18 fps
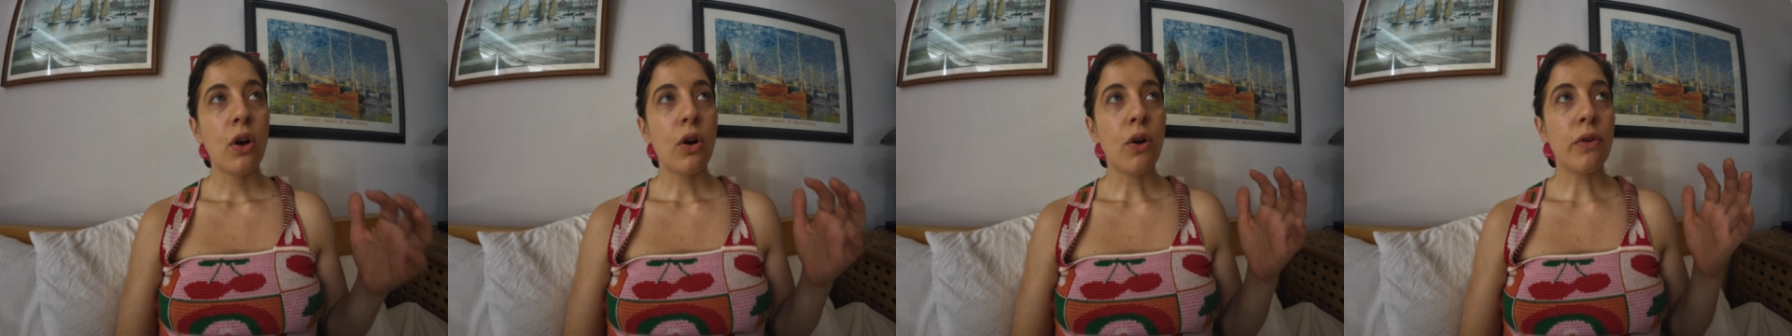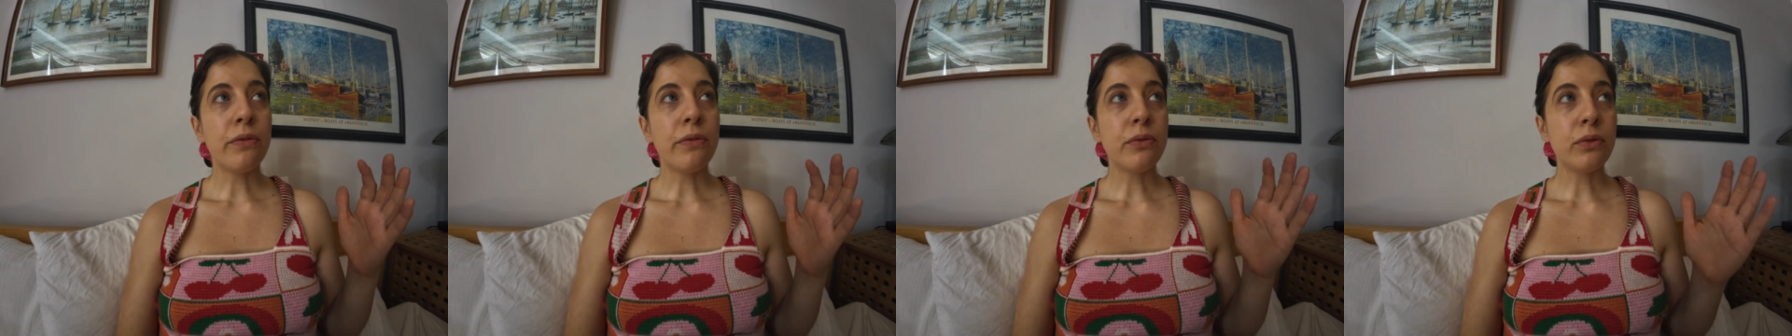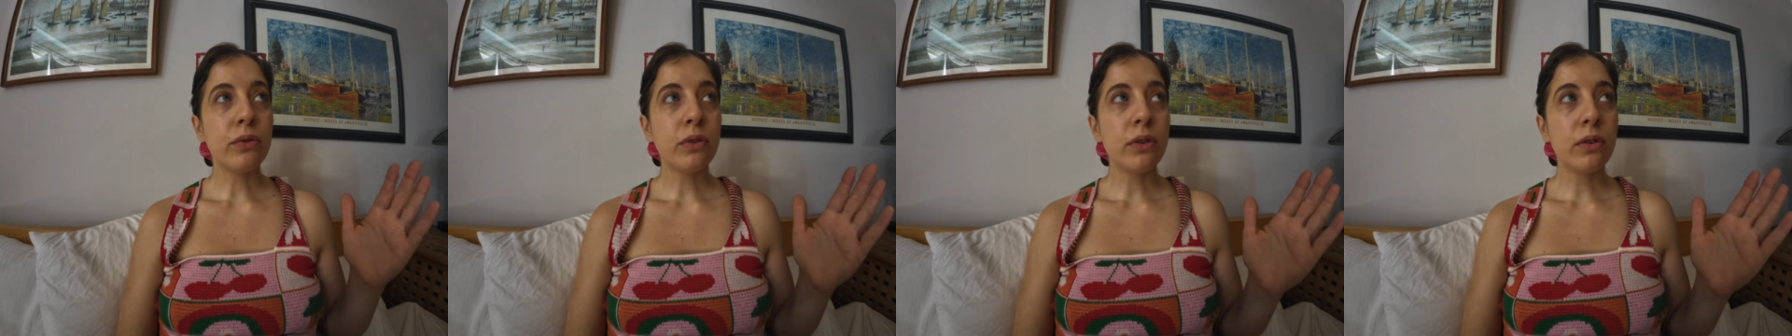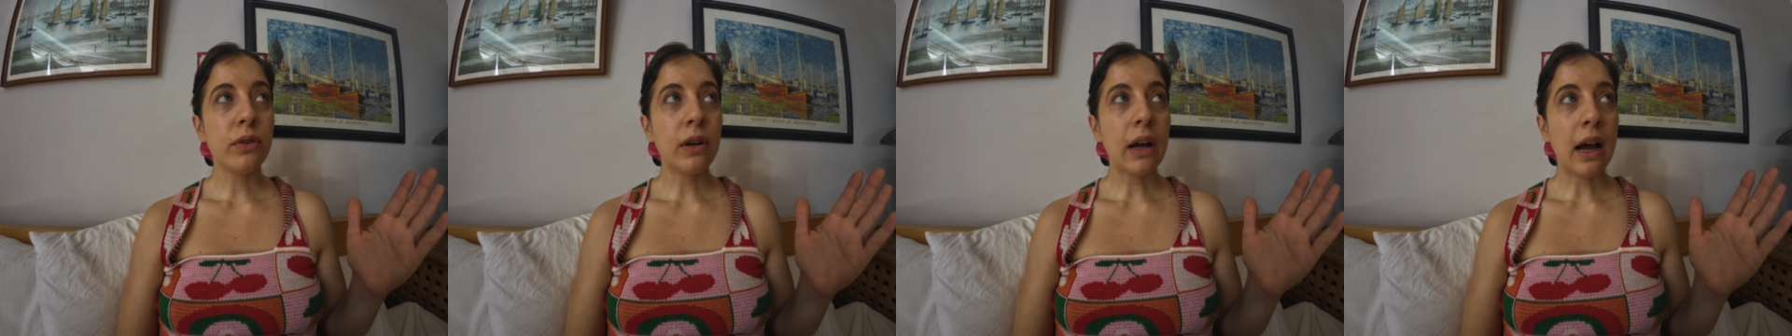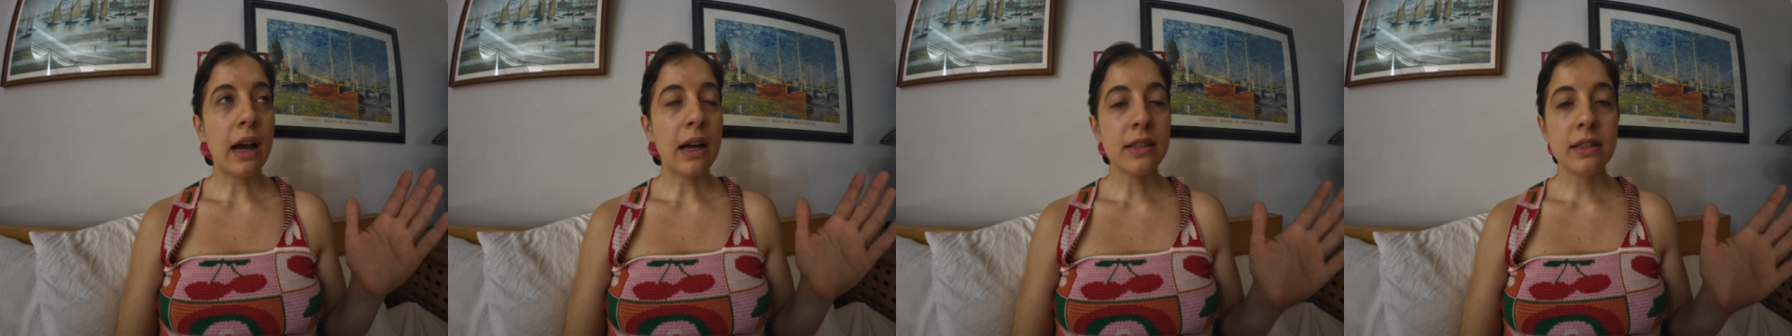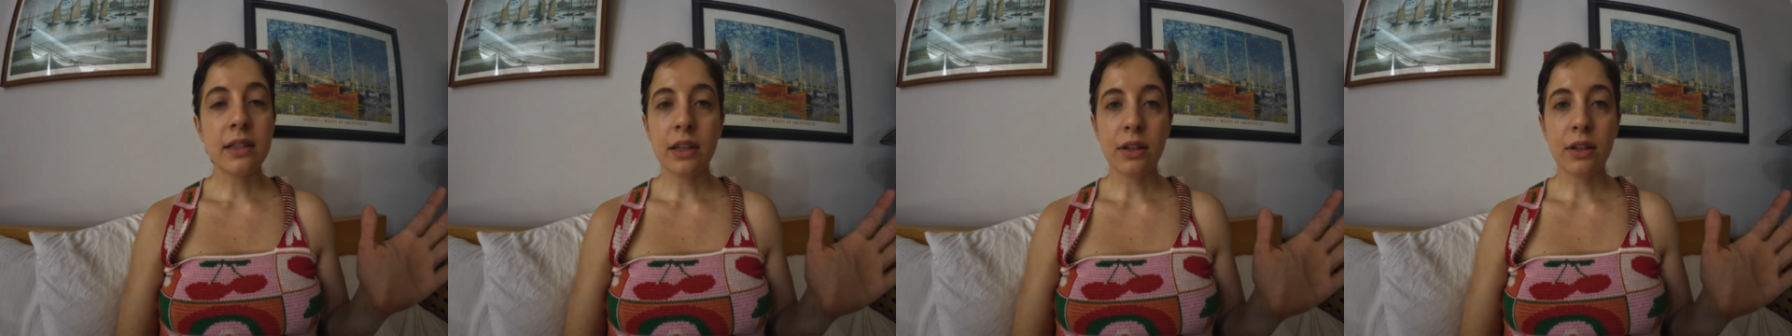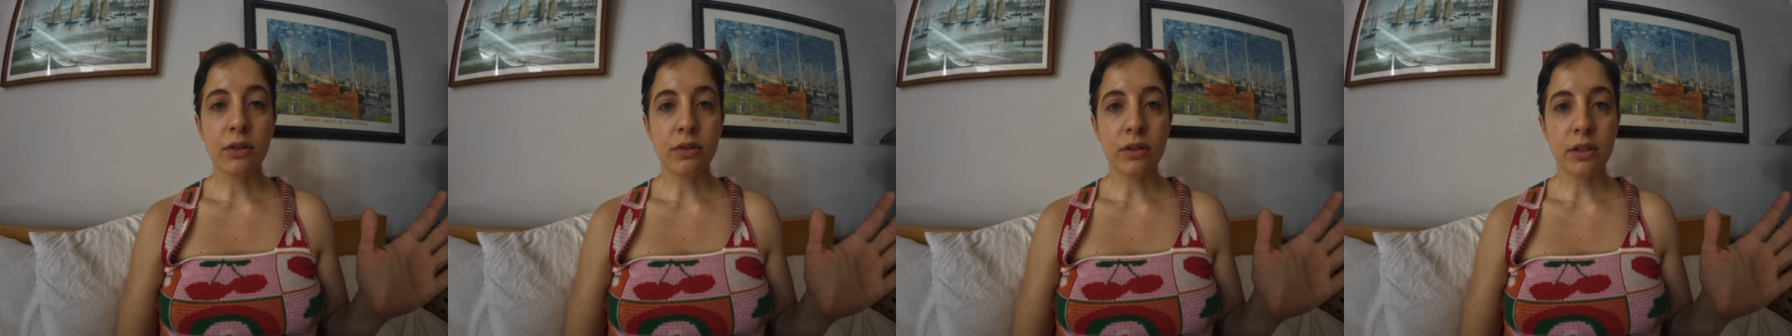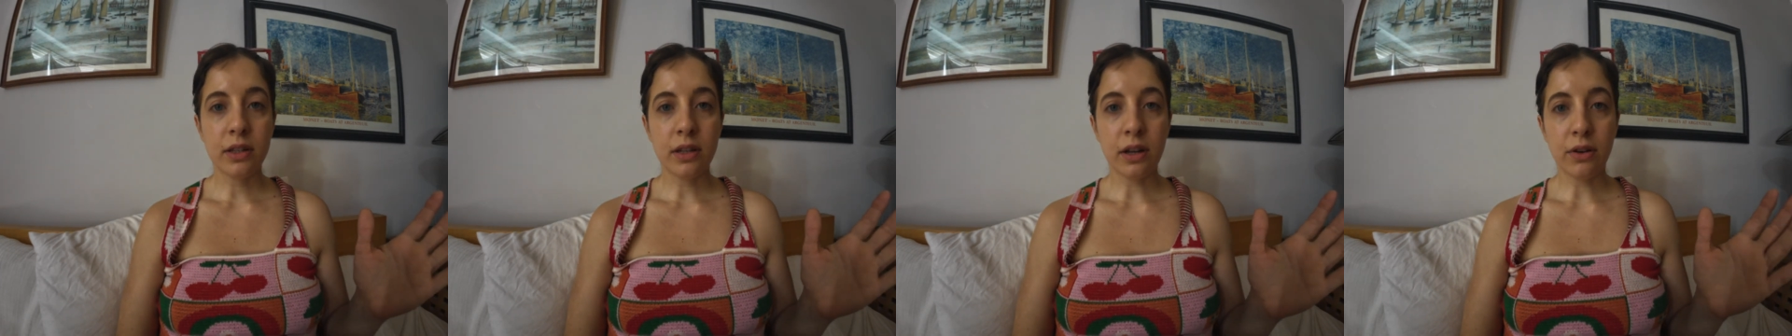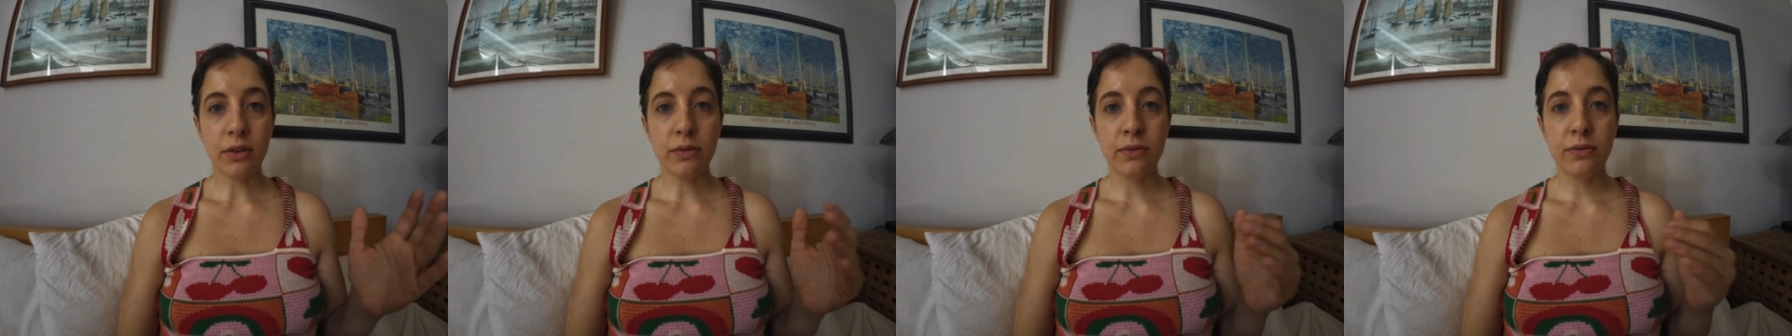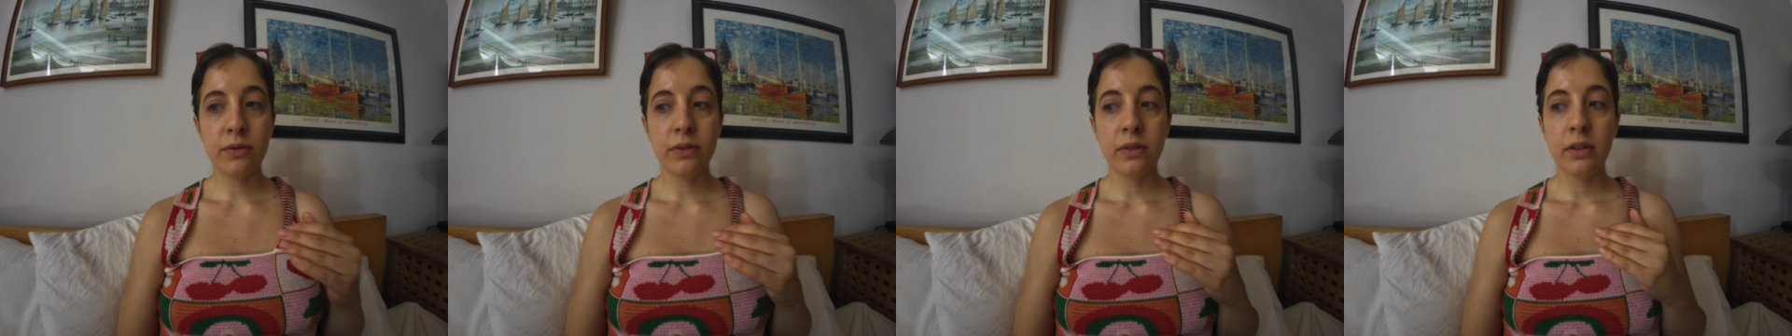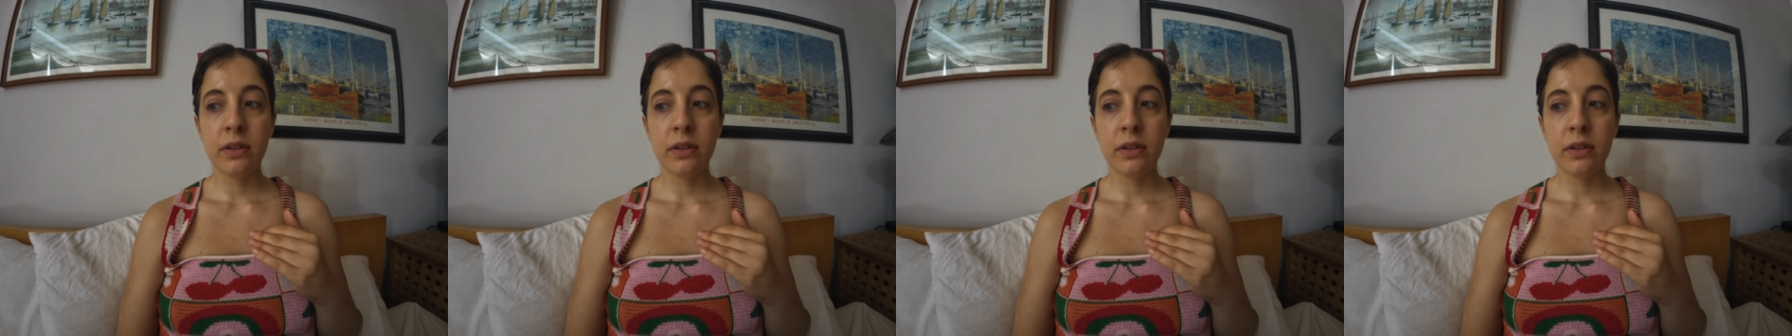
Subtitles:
of asking yourself,